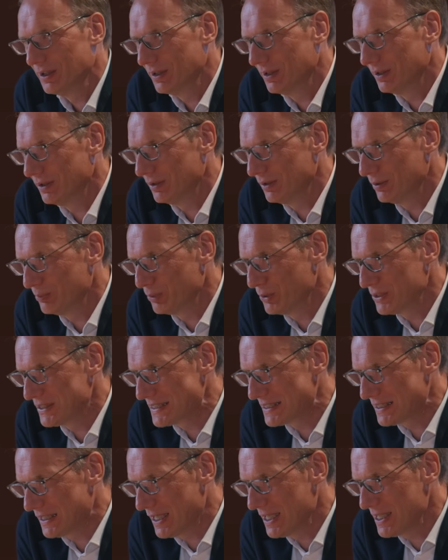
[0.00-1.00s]
the
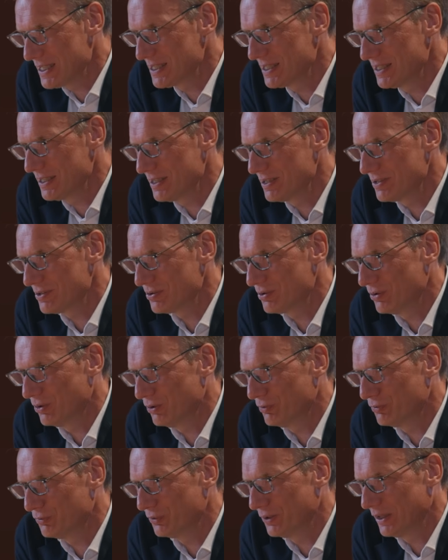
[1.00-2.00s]
preciseness
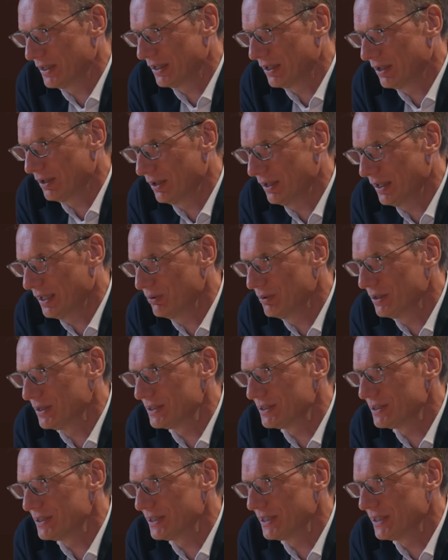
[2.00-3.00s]
of and the
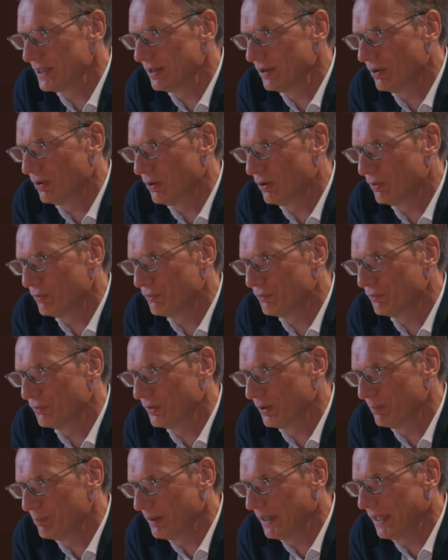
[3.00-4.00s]
clarity of
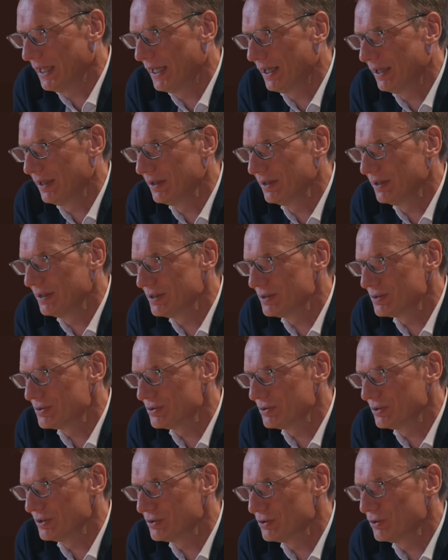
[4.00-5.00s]
the plan
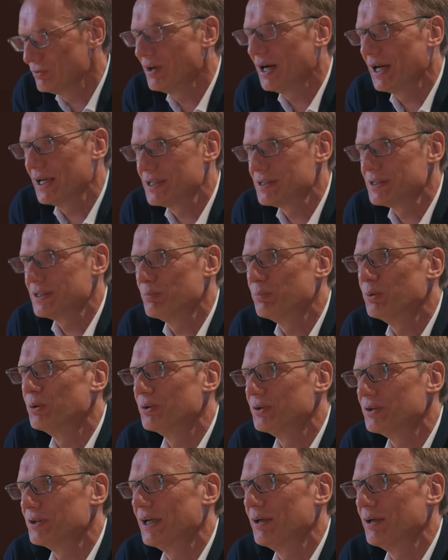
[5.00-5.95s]
is of highest importance.